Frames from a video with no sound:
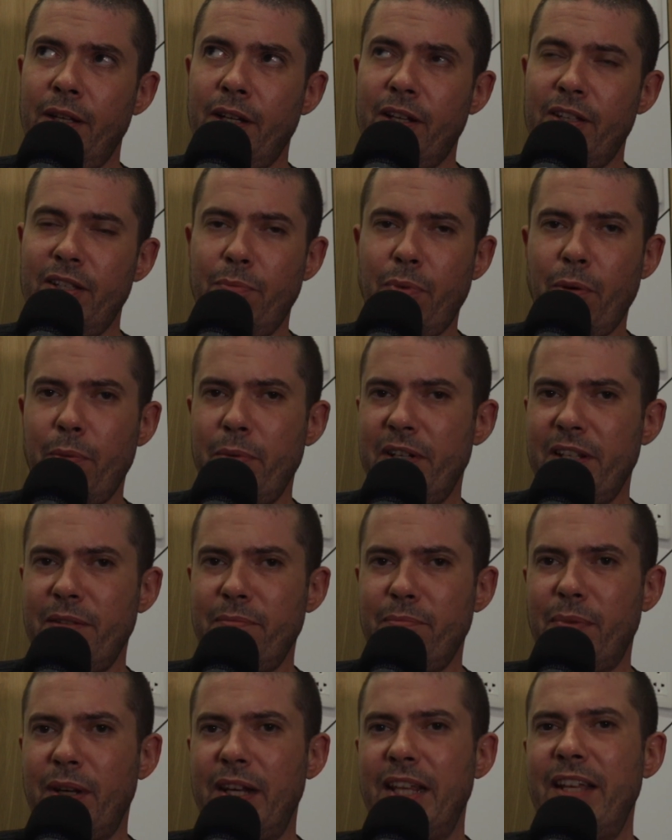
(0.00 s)
because he probably
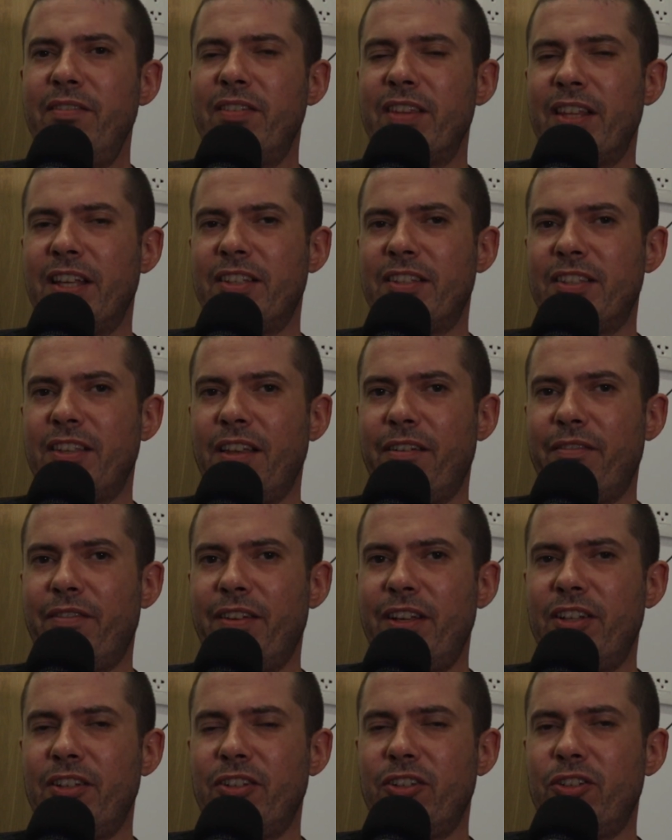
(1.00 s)
didn't believe in that stuff.
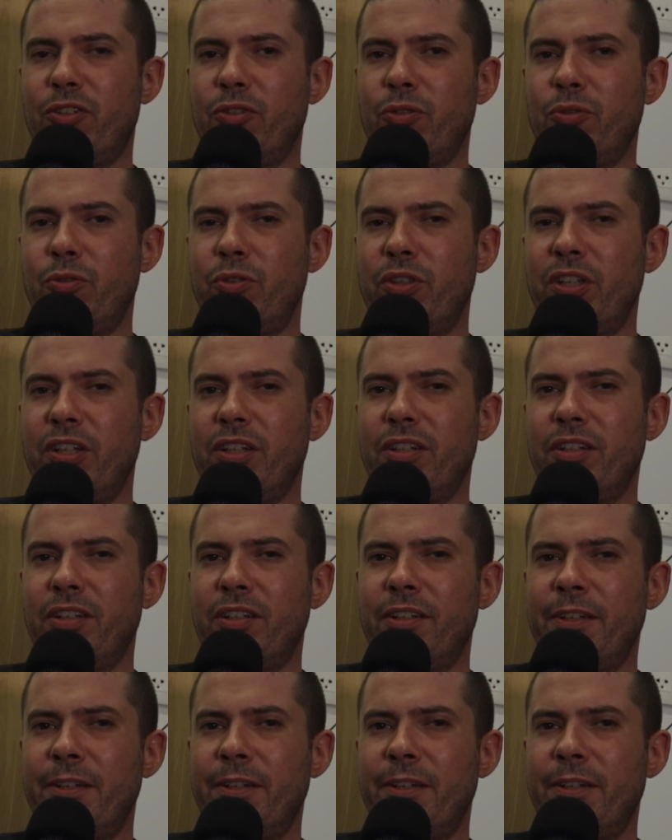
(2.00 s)
He just saw that